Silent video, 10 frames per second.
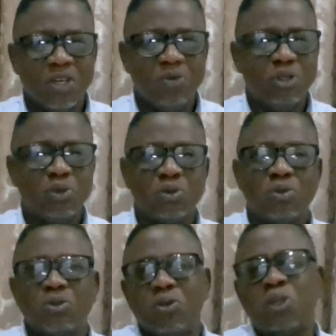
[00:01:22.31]
we should
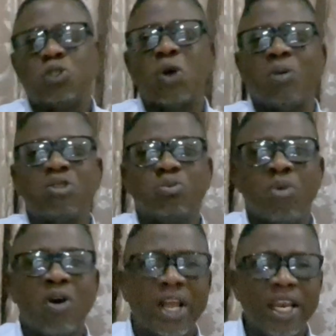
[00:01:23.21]
not stop
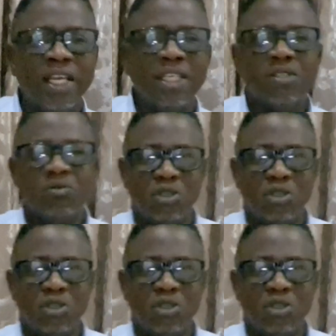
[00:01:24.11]
smuggling,